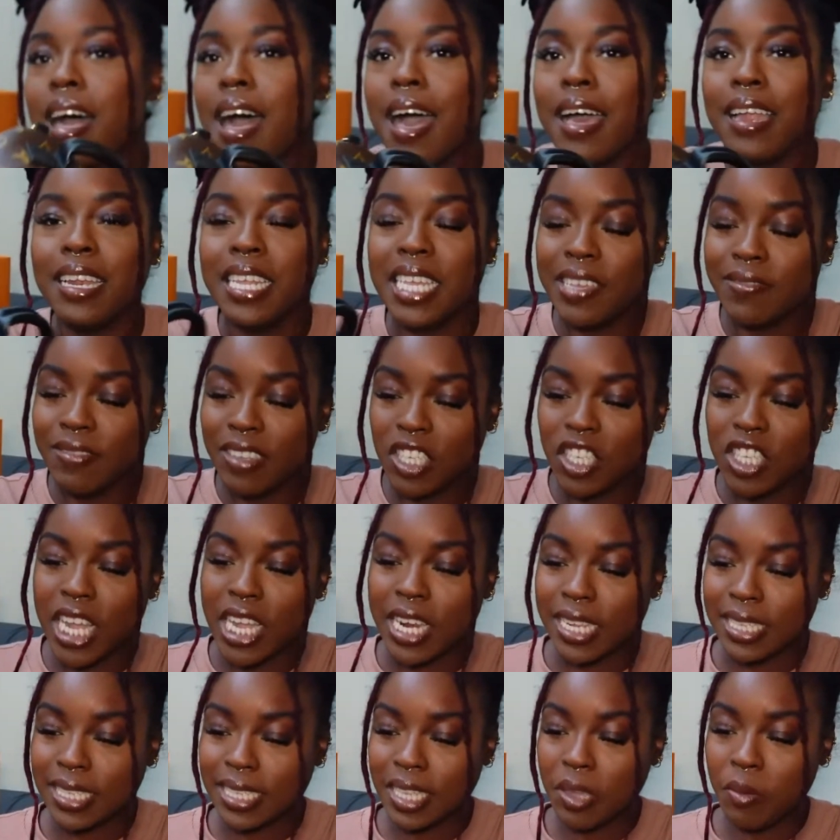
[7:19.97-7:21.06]
I didn't even check
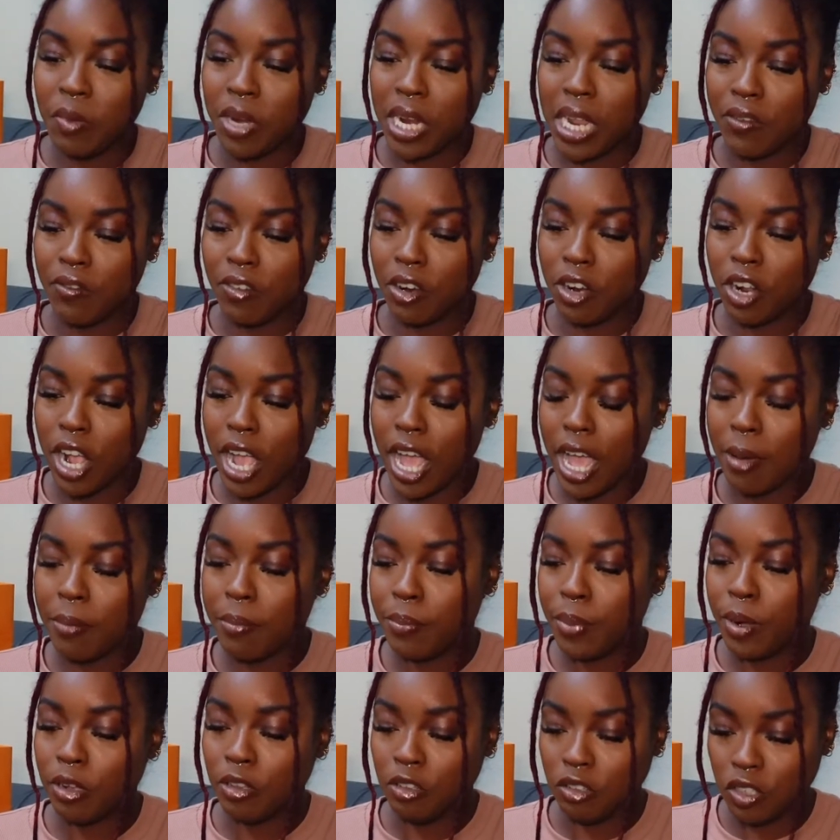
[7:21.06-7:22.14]
to see whenever I
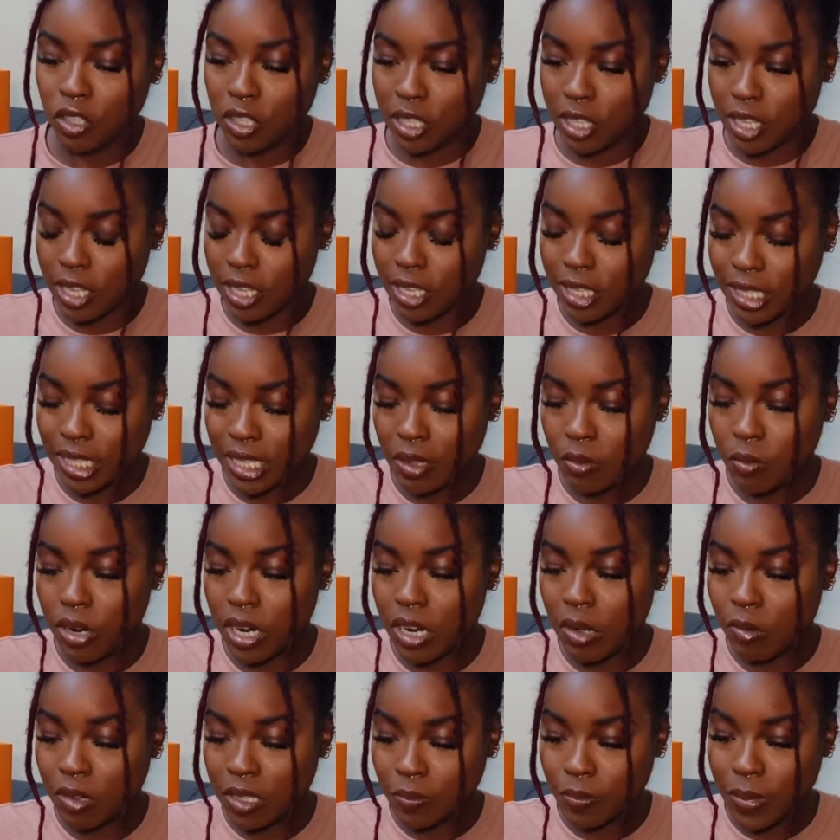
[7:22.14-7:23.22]
purchased it to see where
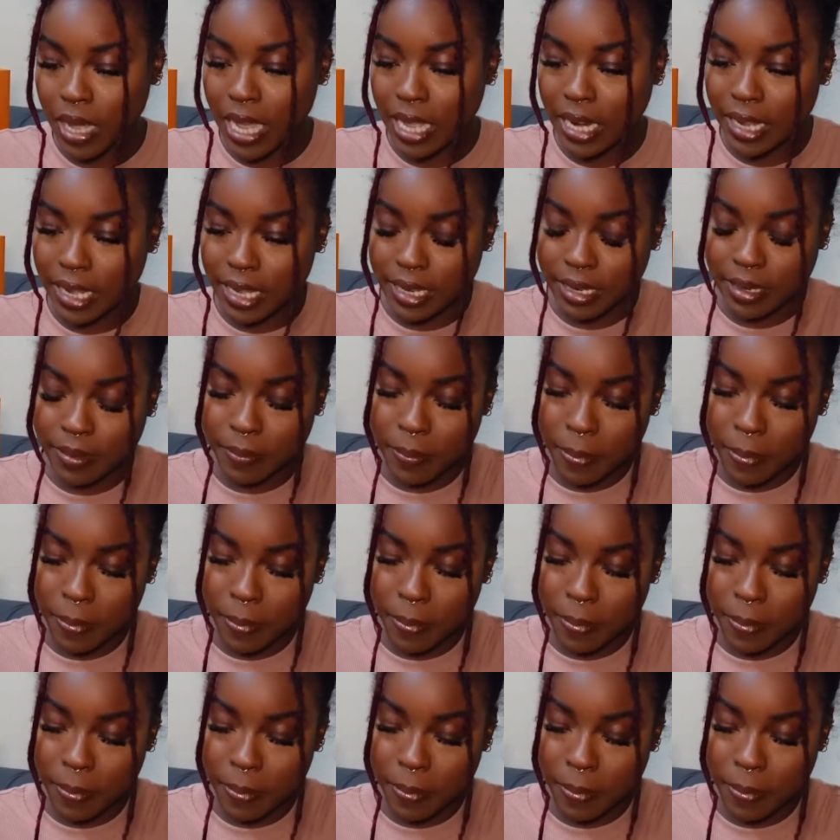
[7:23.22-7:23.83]
it was made in.